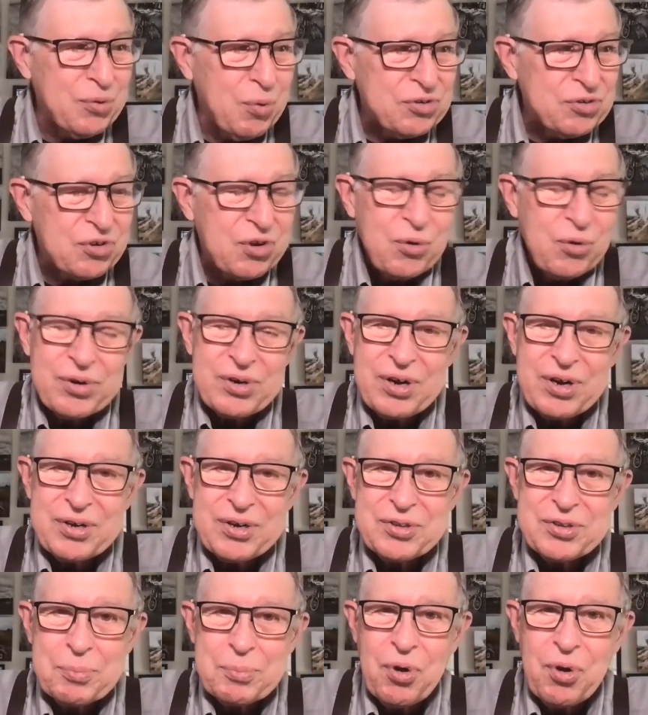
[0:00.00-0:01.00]
what's going on
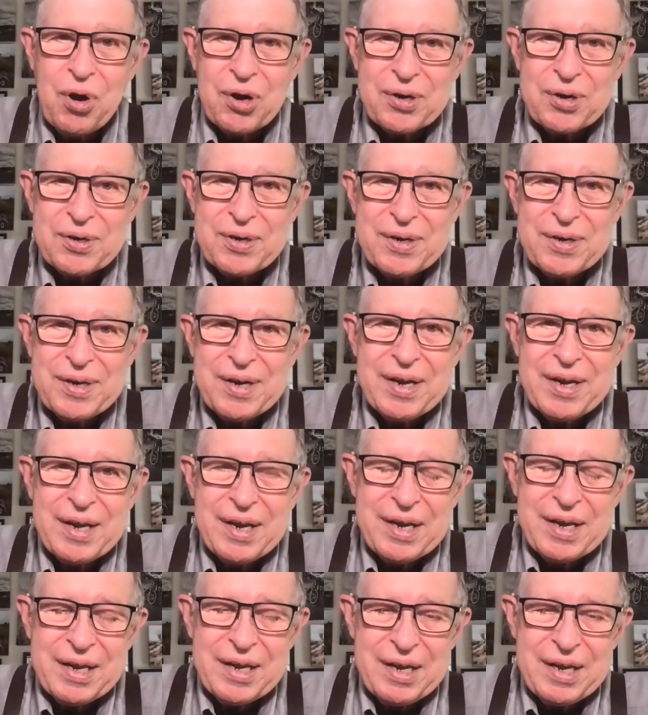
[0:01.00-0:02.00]
in the book.
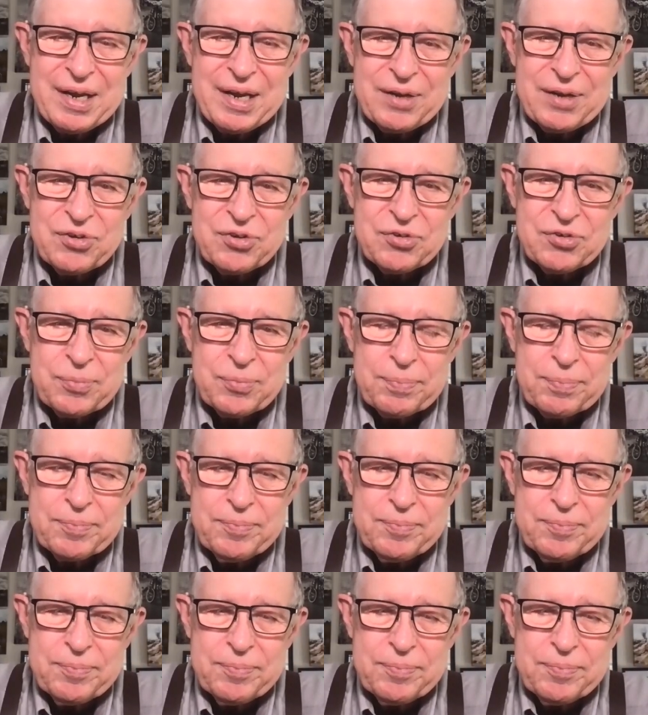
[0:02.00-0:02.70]
It's